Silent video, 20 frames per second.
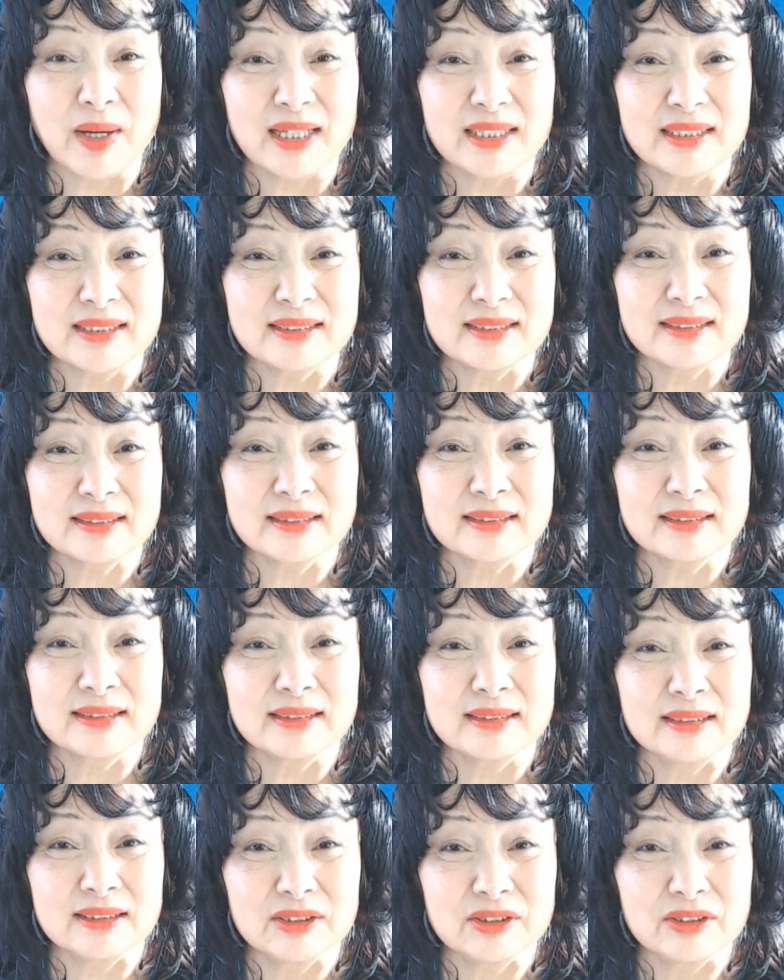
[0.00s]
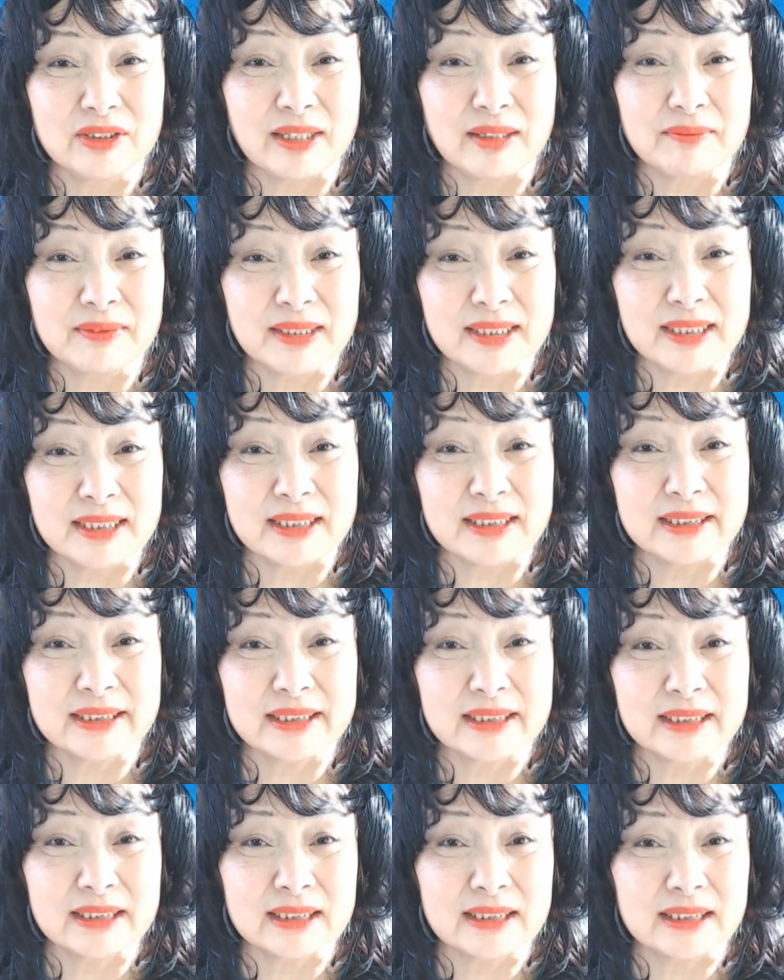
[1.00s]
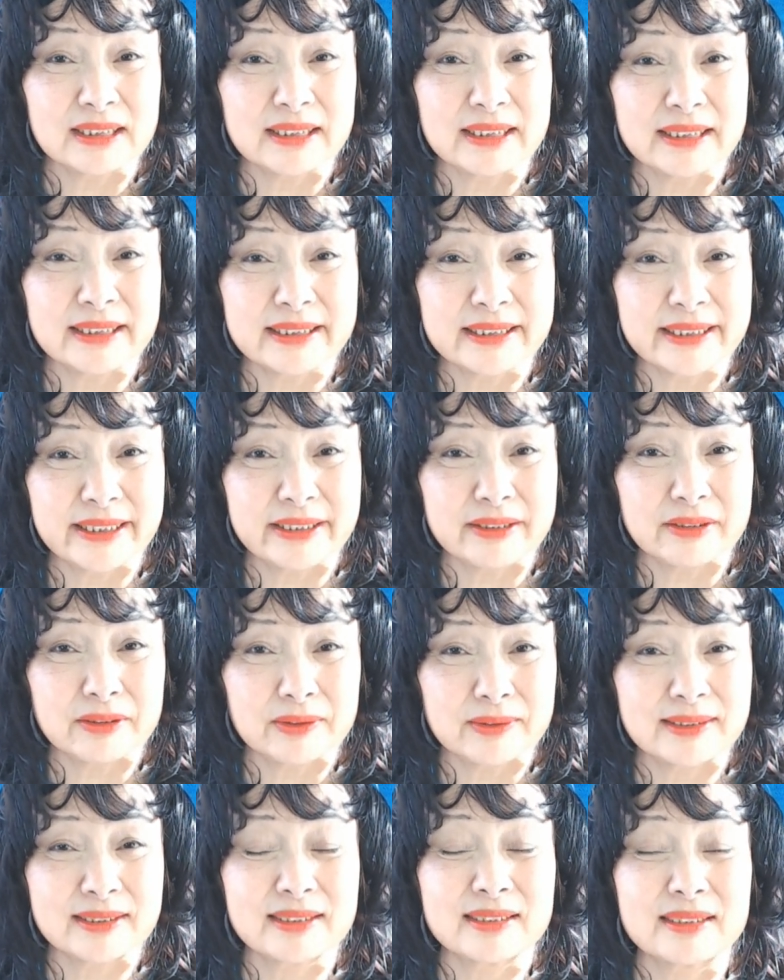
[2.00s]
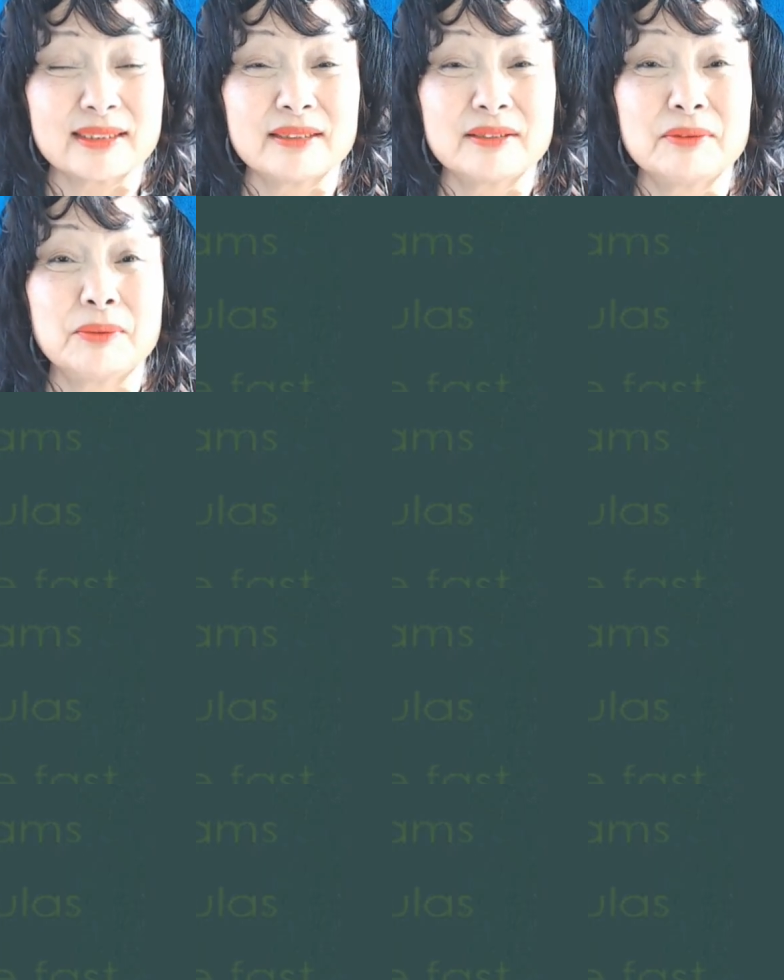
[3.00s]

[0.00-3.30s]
Once you have learned the skills